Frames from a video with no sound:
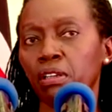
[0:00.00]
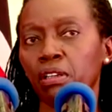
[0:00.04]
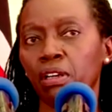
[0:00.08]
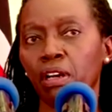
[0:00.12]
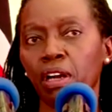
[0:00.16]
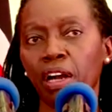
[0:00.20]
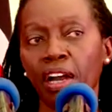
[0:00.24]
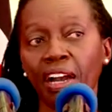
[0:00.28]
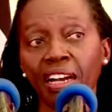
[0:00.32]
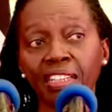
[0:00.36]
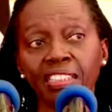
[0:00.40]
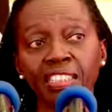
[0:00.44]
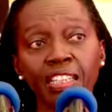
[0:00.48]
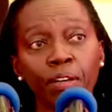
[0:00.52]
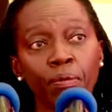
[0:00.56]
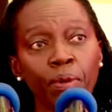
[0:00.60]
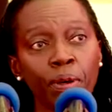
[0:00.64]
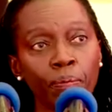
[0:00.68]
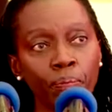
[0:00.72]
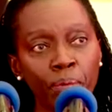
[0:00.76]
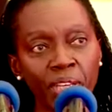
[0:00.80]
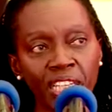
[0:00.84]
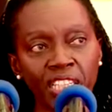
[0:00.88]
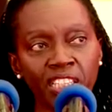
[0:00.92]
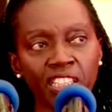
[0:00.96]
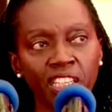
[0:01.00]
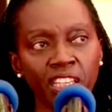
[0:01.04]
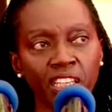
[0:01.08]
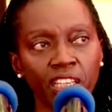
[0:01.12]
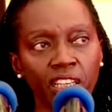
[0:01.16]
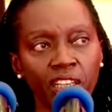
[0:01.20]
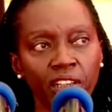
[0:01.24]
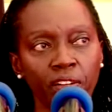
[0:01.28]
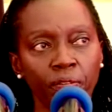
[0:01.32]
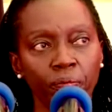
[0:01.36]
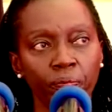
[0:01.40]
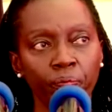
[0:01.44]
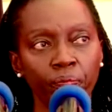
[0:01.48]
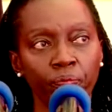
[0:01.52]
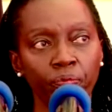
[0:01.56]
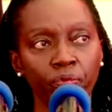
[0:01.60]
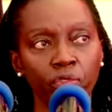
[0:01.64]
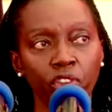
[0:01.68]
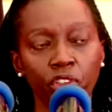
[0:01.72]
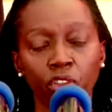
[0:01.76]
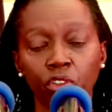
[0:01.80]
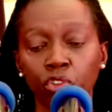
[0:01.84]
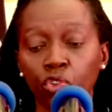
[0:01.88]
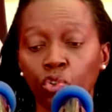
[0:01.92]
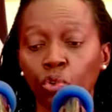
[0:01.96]
at our meeting
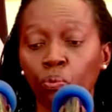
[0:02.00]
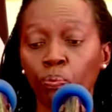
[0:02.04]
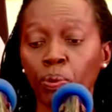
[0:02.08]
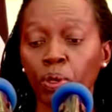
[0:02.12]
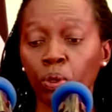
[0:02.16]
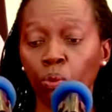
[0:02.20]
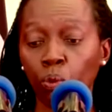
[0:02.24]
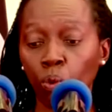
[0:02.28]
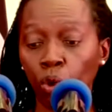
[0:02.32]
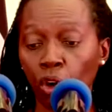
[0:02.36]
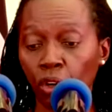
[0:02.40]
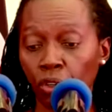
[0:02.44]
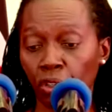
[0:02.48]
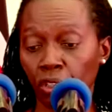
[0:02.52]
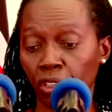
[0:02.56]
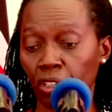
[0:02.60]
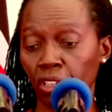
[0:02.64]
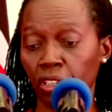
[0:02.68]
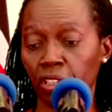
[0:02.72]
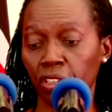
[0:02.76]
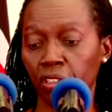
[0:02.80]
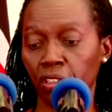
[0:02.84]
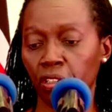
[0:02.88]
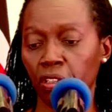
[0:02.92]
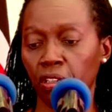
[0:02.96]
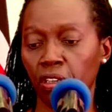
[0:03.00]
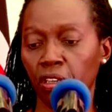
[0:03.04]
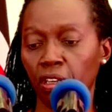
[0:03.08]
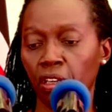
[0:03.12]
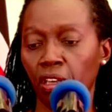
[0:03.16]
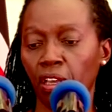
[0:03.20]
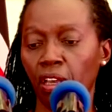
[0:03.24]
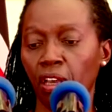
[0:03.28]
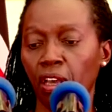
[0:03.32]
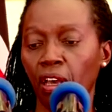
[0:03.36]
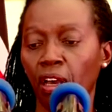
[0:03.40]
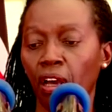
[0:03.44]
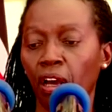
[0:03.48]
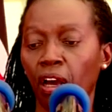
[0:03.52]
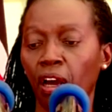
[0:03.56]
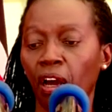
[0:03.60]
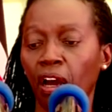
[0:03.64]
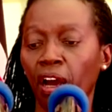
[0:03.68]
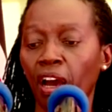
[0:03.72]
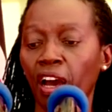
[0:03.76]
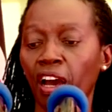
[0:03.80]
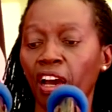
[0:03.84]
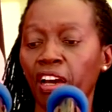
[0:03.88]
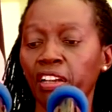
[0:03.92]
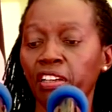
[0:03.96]
to be warned.
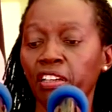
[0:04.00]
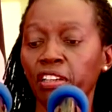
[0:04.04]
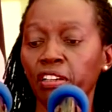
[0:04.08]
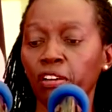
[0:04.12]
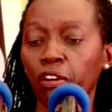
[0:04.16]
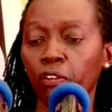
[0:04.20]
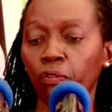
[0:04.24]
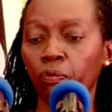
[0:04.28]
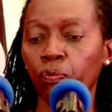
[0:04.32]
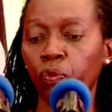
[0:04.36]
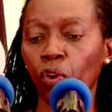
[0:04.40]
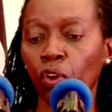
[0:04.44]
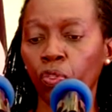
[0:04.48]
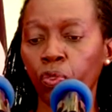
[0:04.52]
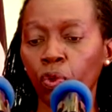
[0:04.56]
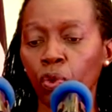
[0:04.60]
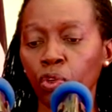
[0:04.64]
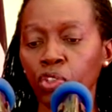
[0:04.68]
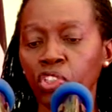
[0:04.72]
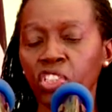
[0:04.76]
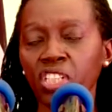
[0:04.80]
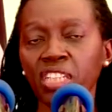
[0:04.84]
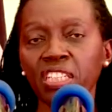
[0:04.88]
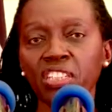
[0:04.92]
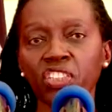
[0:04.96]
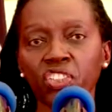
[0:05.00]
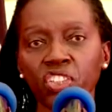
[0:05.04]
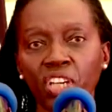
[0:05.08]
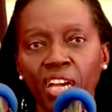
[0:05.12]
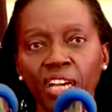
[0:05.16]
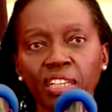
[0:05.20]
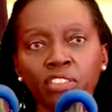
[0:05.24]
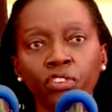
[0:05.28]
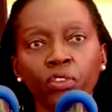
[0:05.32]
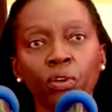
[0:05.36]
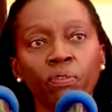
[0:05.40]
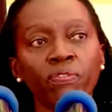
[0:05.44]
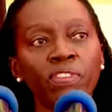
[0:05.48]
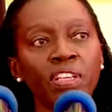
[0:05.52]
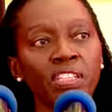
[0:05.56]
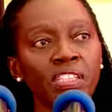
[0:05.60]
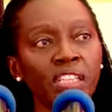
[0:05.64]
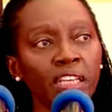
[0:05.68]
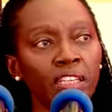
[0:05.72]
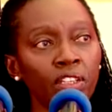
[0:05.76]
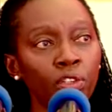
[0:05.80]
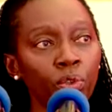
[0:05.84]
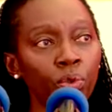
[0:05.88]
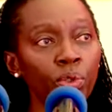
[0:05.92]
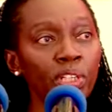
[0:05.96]
And for those in charge of the
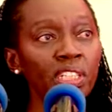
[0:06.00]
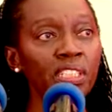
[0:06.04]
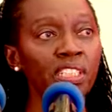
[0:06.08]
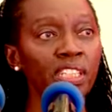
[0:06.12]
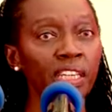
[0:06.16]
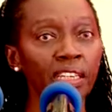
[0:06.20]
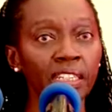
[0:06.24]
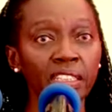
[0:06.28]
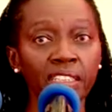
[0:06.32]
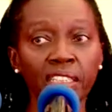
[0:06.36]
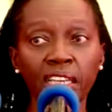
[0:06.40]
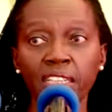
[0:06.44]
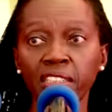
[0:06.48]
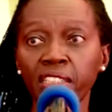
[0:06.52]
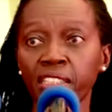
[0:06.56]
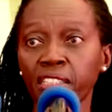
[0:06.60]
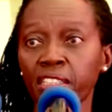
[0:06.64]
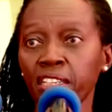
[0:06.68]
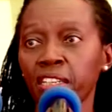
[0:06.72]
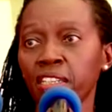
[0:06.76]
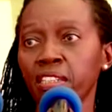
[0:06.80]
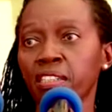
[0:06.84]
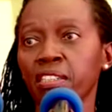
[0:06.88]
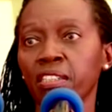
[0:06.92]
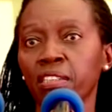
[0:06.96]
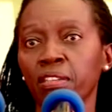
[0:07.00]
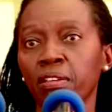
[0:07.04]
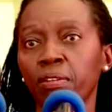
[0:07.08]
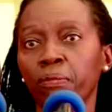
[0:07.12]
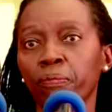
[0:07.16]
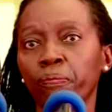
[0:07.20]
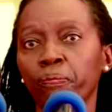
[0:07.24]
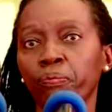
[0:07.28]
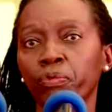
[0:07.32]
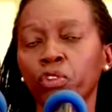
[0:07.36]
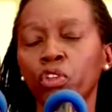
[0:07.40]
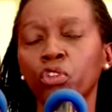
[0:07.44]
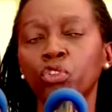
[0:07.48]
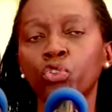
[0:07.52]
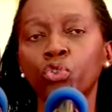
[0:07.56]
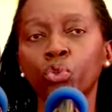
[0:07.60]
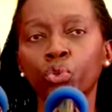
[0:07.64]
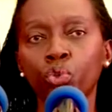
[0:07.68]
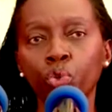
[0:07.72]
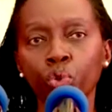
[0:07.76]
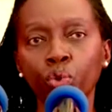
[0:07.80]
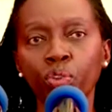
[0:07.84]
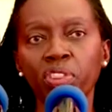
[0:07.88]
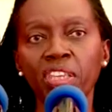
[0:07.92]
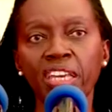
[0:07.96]
security agencies to
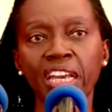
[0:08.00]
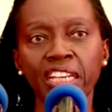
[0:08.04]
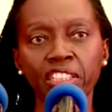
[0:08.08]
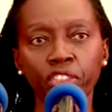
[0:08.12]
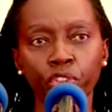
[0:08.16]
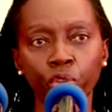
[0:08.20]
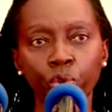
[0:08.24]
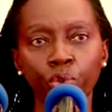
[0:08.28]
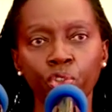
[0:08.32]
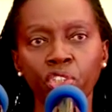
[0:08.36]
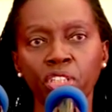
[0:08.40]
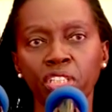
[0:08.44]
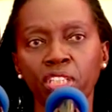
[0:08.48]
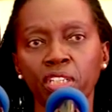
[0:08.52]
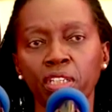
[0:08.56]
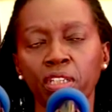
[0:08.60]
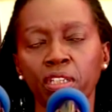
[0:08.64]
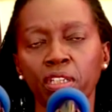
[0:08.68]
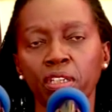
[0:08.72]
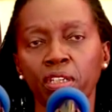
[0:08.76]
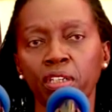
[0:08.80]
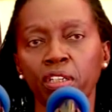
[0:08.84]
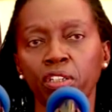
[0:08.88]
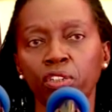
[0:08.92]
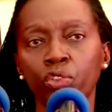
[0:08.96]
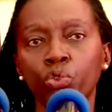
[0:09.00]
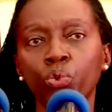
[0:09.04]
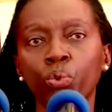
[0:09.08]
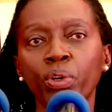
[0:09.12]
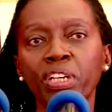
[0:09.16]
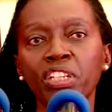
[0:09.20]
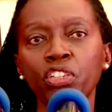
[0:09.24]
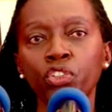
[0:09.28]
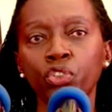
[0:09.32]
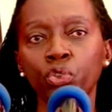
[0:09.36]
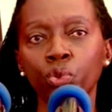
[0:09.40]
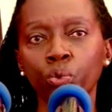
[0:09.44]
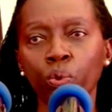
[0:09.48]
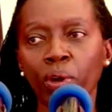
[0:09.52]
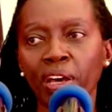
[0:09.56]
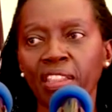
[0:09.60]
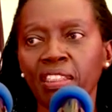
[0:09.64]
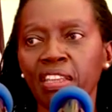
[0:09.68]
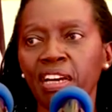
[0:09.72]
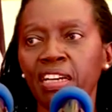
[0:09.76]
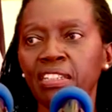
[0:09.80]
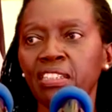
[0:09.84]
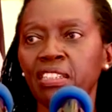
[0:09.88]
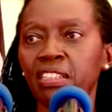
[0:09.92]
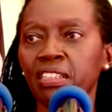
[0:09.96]
do their duty to ensure
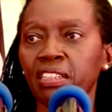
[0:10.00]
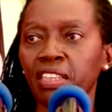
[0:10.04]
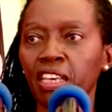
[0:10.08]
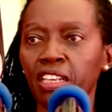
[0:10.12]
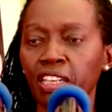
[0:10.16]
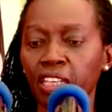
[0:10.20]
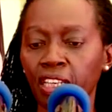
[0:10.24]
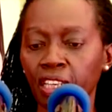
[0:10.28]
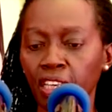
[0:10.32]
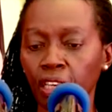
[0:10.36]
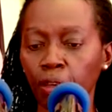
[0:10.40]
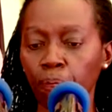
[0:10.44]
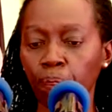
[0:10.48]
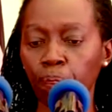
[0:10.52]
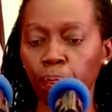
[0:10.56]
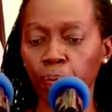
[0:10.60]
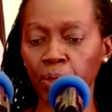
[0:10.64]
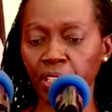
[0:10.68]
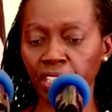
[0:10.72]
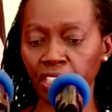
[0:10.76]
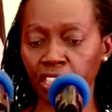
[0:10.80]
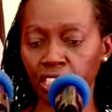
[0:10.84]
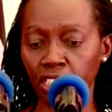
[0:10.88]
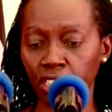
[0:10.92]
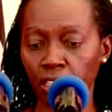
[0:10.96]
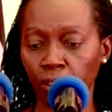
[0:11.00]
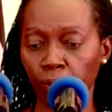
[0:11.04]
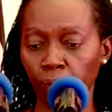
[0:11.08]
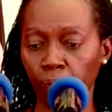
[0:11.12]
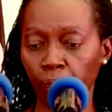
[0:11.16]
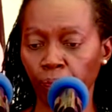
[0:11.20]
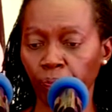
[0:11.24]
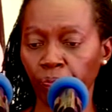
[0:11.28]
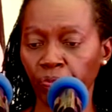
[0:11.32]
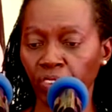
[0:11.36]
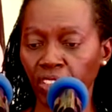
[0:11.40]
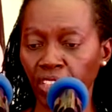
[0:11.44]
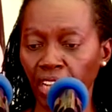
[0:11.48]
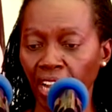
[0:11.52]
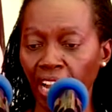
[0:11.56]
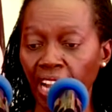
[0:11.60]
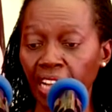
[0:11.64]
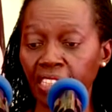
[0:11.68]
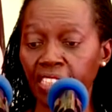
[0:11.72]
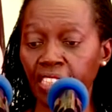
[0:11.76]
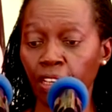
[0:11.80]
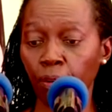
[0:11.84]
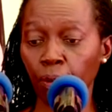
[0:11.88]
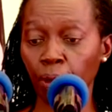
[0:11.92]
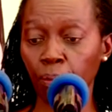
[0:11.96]
that they keep peace
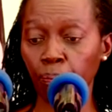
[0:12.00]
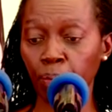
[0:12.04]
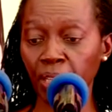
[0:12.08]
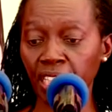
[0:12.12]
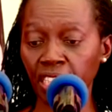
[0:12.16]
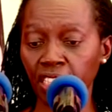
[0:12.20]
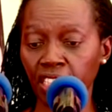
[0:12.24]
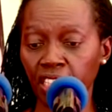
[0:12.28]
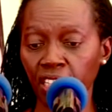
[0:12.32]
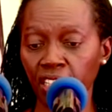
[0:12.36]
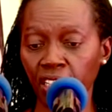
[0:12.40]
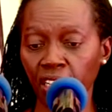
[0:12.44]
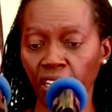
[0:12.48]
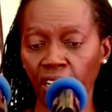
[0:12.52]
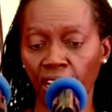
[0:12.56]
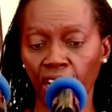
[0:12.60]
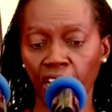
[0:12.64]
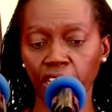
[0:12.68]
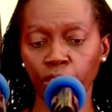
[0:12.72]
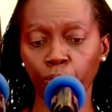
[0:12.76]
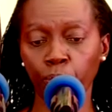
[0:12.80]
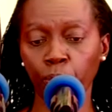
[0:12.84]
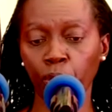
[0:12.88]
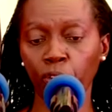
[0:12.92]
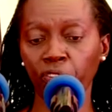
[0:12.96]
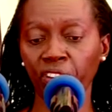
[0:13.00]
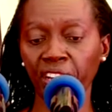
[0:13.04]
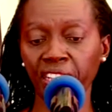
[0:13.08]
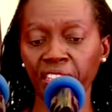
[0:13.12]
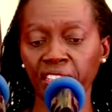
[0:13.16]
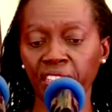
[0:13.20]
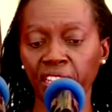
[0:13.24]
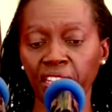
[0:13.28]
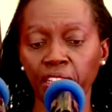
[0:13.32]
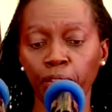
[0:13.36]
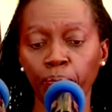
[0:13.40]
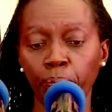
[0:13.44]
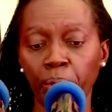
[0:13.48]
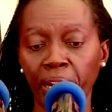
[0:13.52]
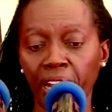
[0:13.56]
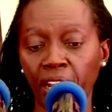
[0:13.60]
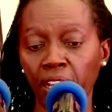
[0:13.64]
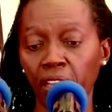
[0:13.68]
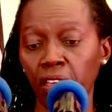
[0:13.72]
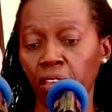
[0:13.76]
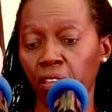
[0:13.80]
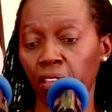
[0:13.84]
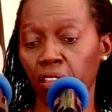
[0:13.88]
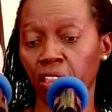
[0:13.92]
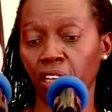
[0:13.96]
at our meeting as provided by
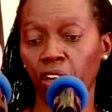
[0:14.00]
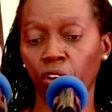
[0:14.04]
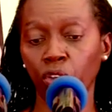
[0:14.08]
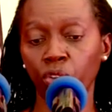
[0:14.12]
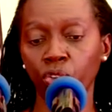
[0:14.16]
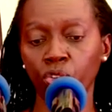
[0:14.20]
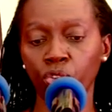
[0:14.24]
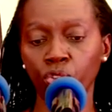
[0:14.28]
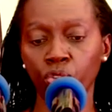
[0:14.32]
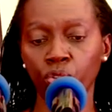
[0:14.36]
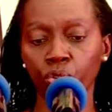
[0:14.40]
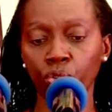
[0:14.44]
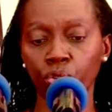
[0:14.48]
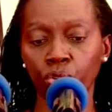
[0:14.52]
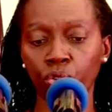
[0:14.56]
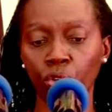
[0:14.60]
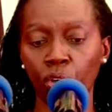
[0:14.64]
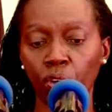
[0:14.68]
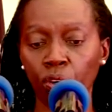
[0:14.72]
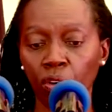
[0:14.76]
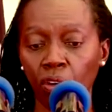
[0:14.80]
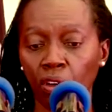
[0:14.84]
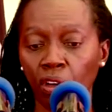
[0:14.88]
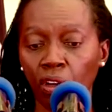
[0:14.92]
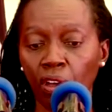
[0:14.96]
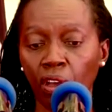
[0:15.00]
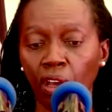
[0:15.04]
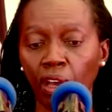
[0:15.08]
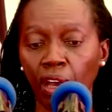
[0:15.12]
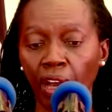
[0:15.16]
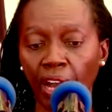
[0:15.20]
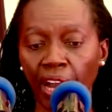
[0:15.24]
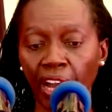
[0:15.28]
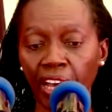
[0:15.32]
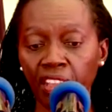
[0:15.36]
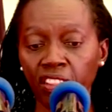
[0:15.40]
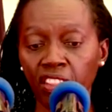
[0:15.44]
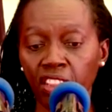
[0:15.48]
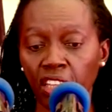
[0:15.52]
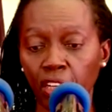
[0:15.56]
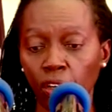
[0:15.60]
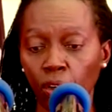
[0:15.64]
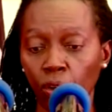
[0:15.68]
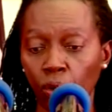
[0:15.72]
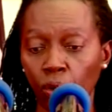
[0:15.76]
the Constitution and the law.